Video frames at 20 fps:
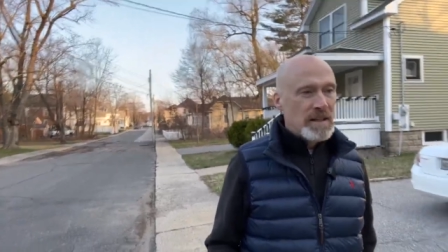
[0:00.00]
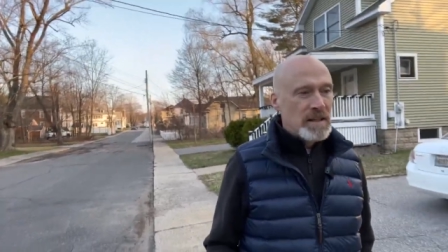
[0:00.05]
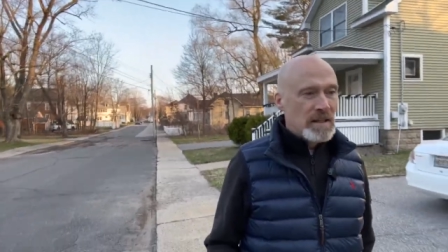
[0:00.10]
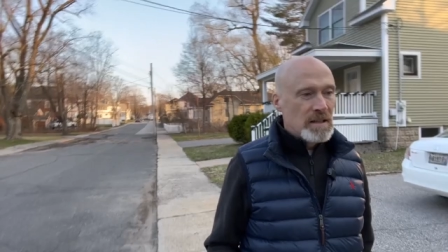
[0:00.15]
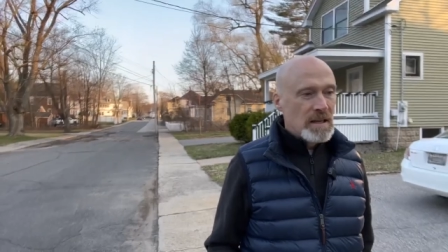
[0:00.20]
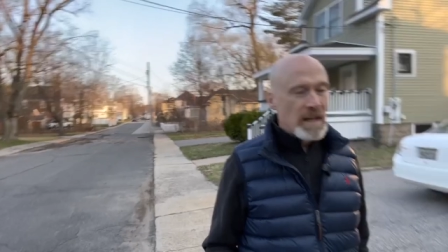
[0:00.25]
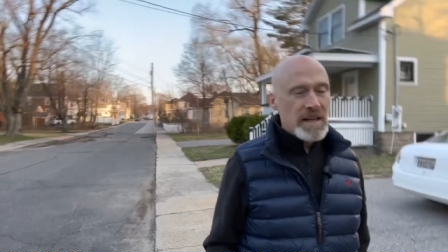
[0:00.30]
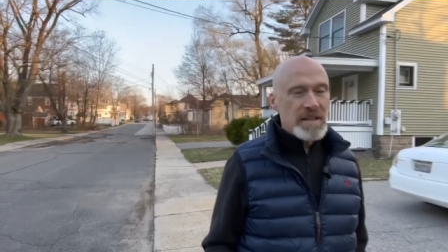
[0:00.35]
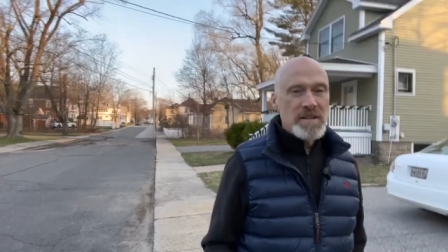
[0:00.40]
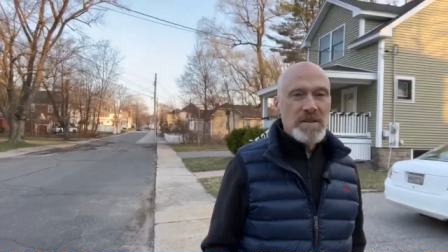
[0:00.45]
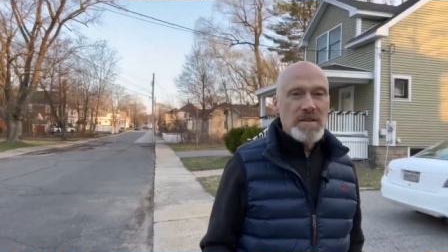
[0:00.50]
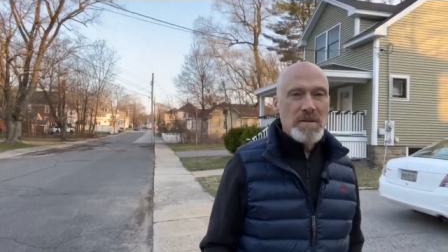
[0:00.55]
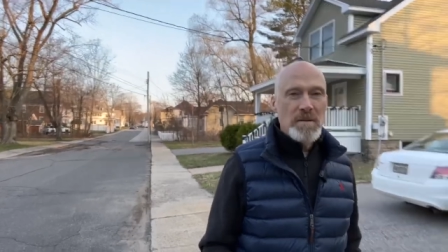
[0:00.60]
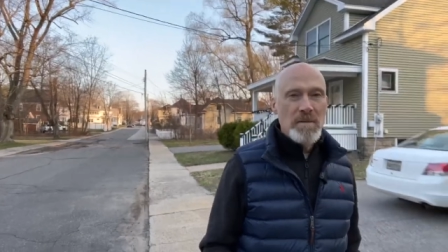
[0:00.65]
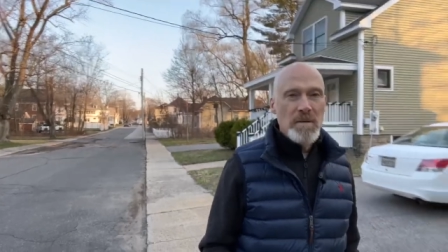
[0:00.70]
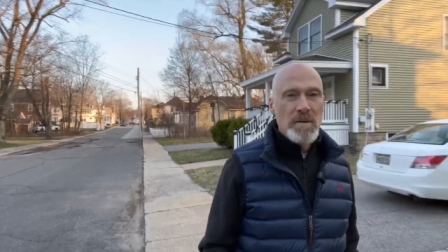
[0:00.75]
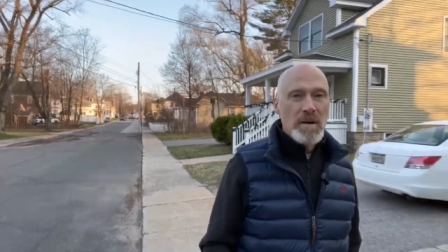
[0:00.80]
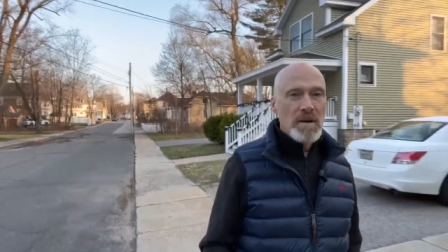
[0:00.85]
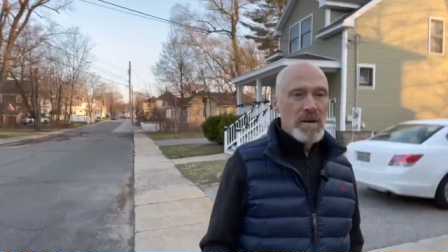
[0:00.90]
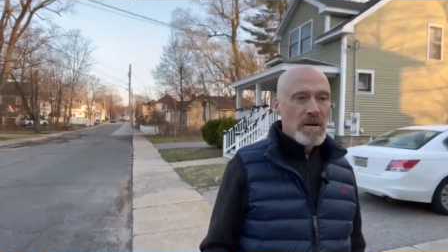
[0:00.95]
likes to
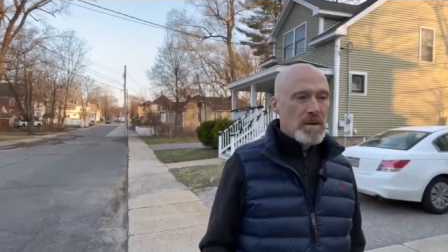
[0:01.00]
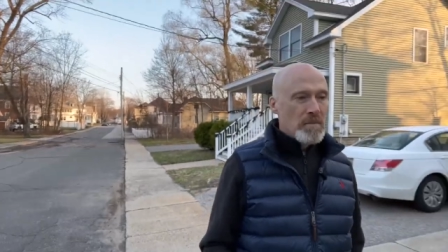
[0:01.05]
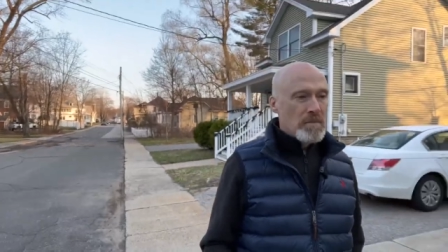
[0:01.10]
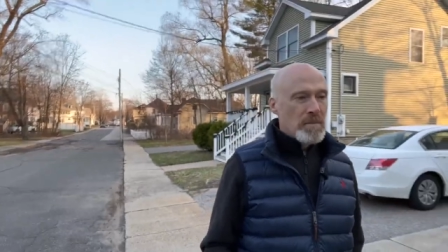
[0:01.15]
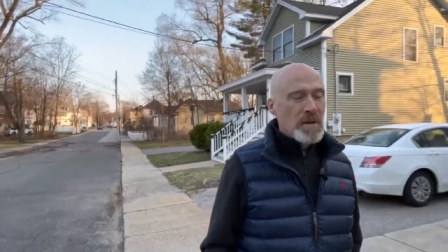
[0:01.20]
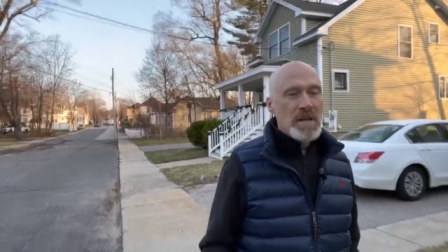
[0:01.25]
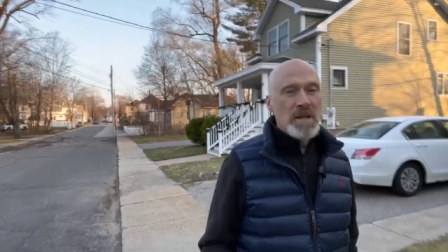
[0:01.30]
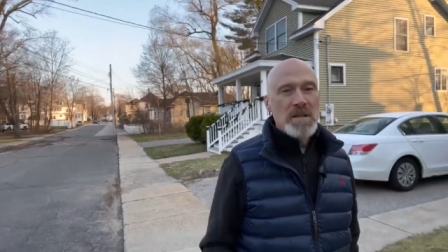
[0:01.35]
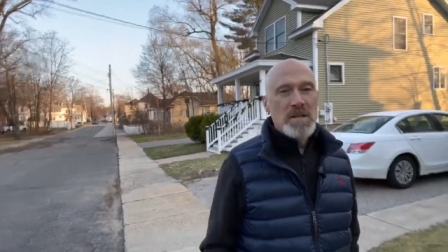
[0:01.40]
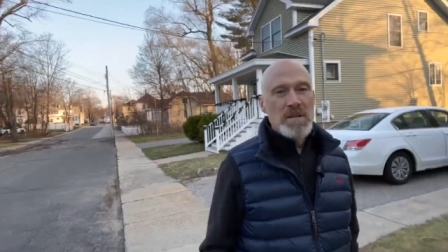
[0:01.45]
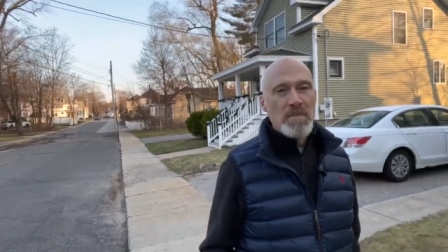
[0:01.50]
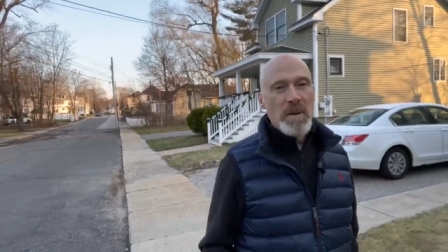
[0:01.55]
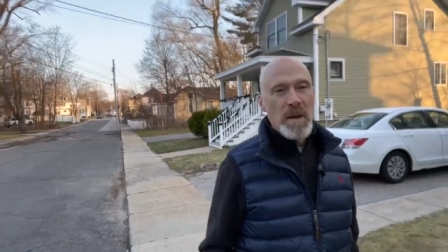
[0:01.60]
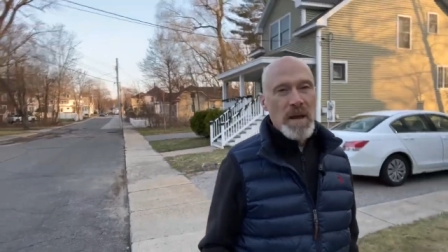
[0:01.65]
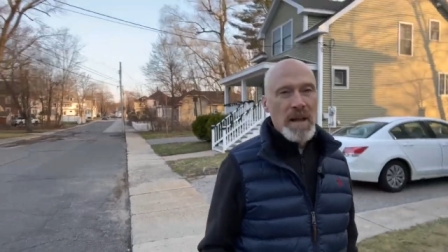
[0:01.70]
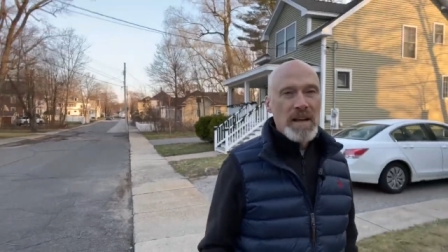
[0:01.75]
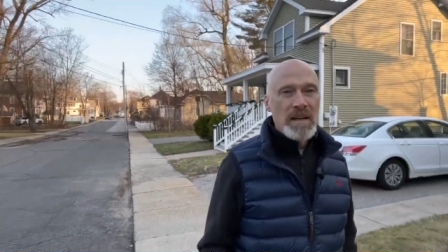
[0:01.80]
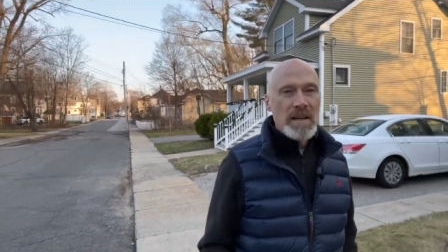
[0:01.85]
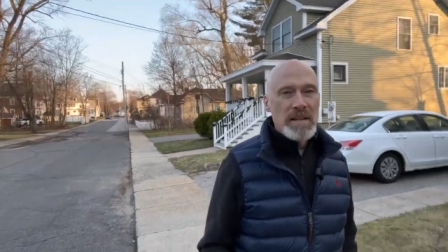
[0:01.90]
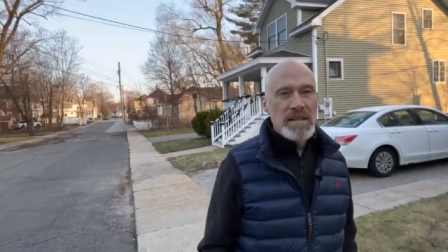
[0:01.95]

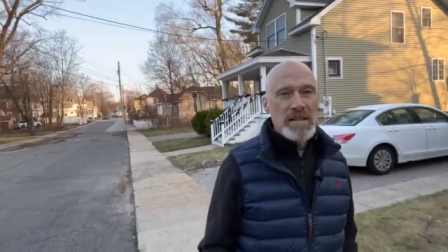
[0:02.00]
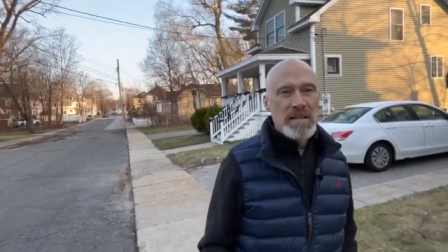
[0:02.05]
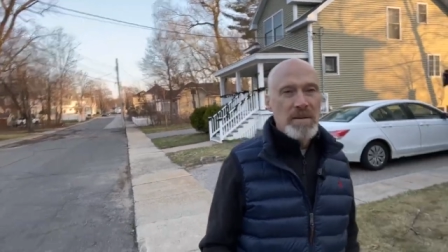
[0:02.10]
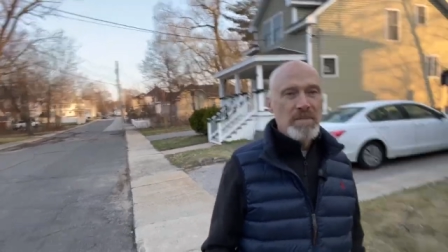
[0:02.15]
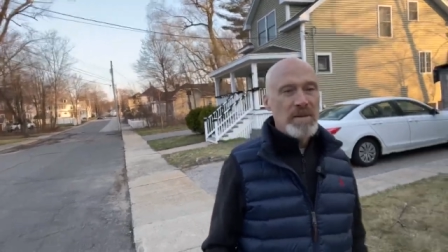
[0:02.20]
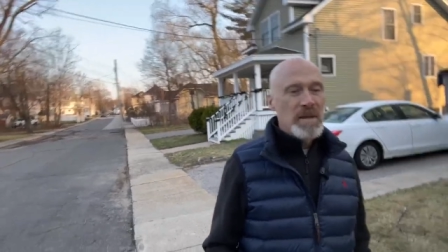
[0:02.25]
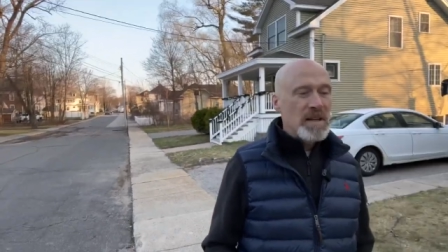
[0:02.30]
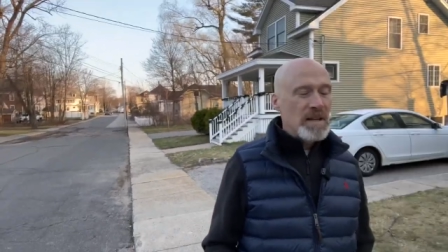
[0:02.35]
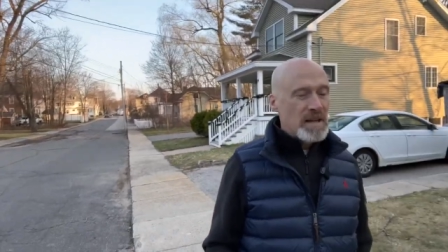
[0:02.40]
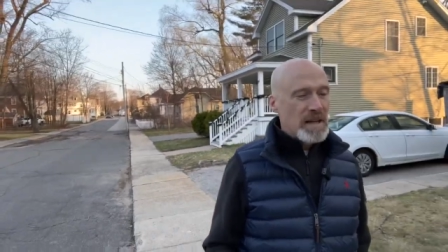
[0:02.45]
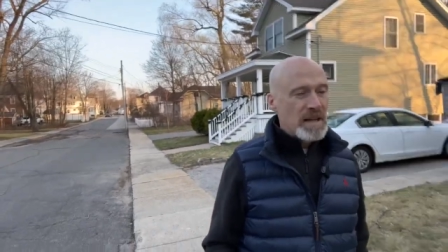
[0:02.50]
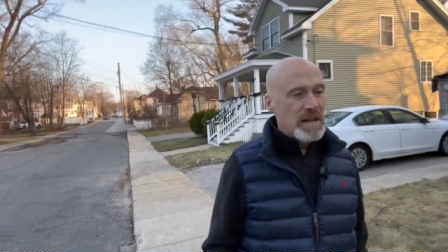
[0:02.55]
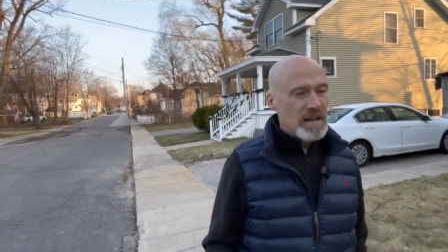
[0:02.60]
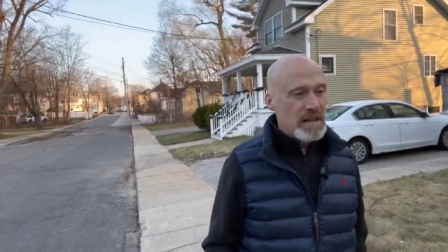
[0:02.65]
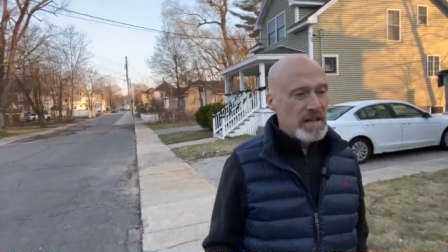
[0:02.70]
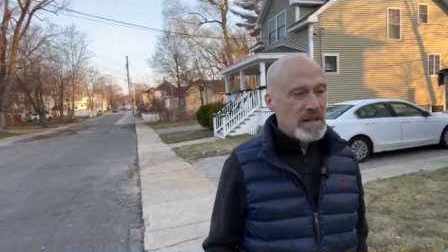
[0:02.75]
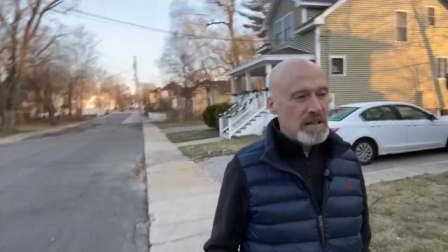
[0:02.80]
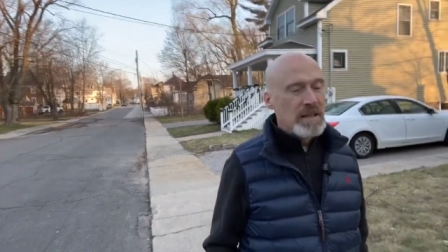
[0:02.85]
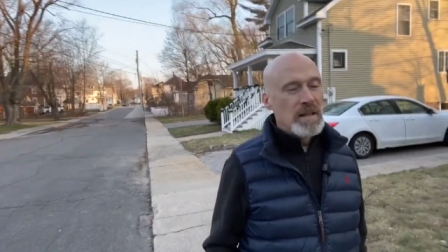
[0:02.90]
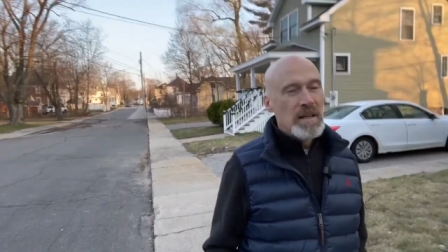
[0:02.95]
participate in something like
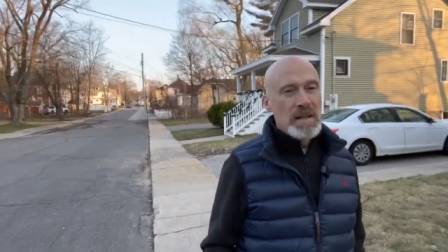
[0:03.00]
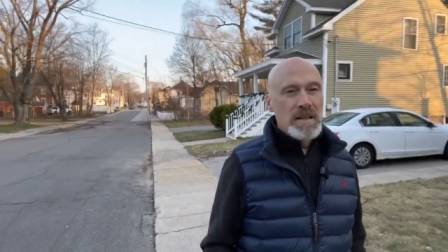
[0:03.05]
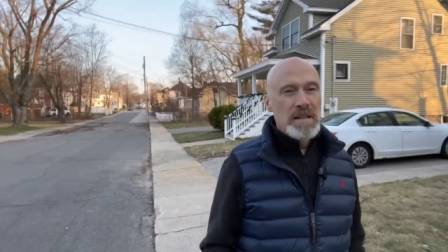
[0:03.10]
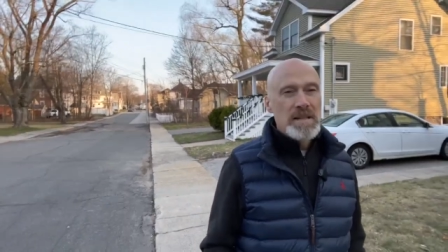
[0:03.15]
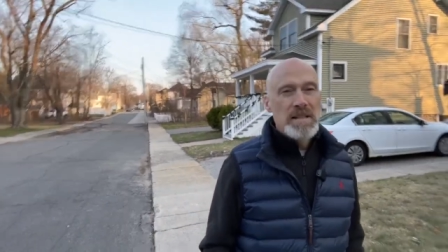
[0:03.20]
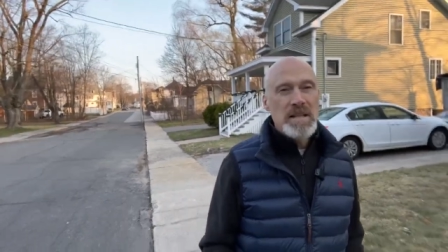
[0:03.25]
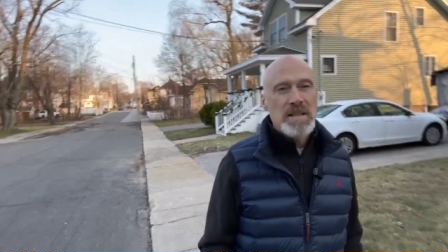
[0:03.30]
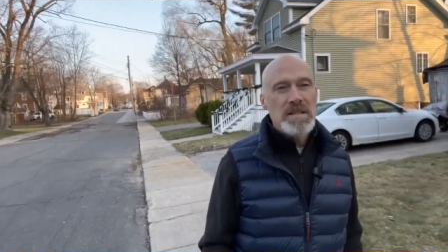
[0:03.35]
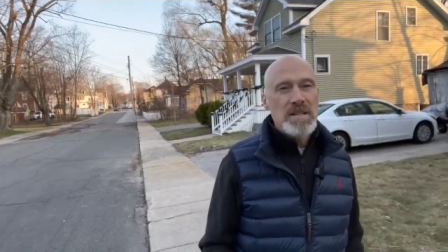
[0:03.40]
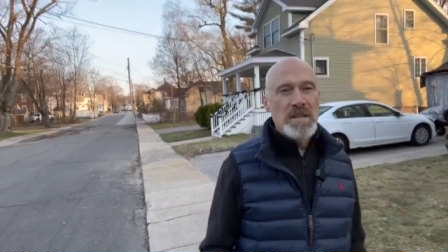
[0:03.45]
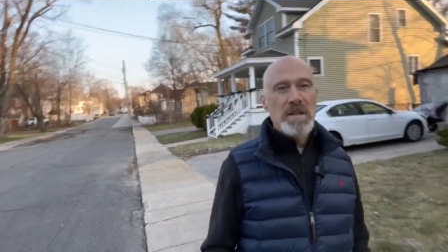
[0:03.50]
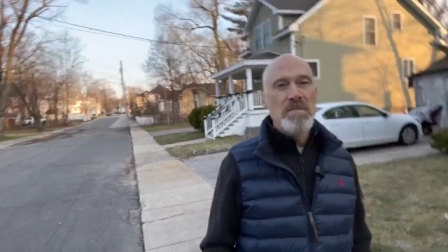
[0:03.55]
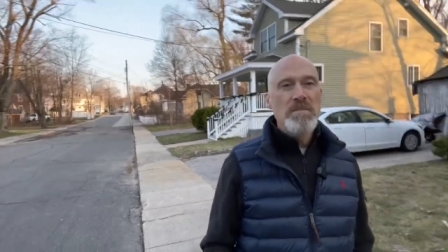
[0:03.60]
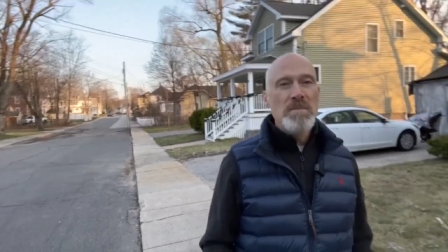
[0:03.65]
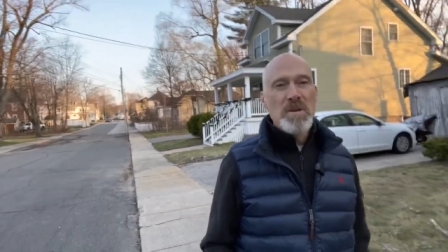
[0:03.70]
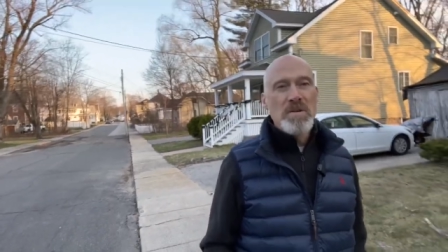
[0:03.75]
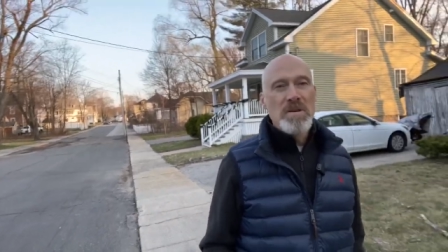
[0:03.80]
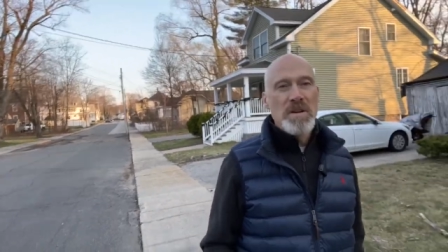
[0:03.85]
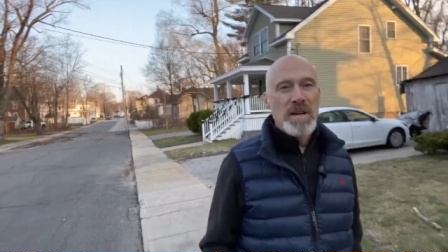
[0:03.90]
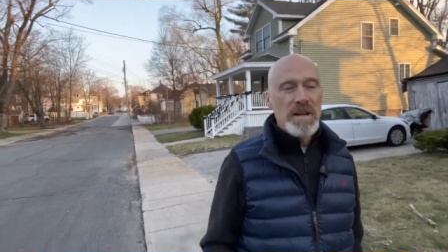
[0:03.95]
a sense of
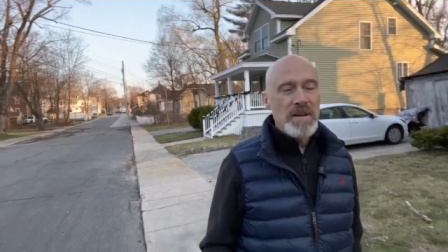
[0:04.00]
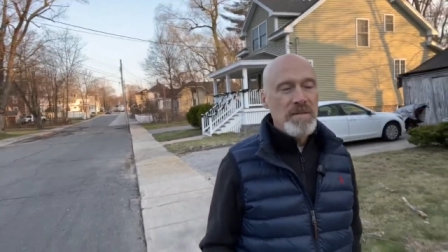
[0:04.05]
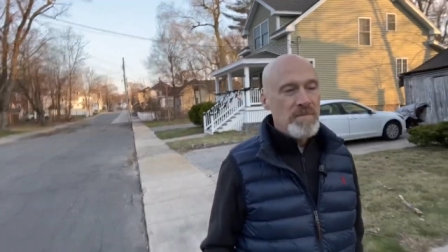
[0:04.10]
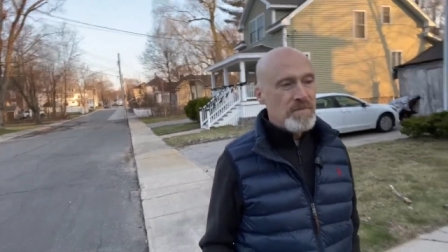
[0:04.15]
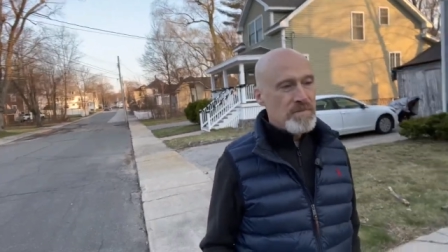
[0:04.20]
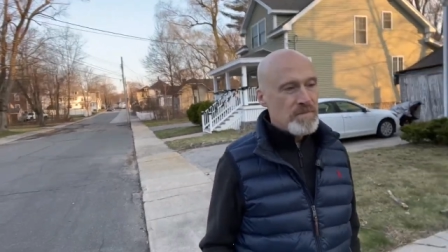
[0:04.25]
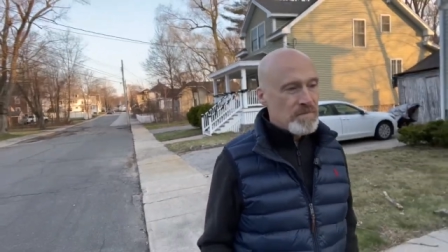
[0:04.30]
community,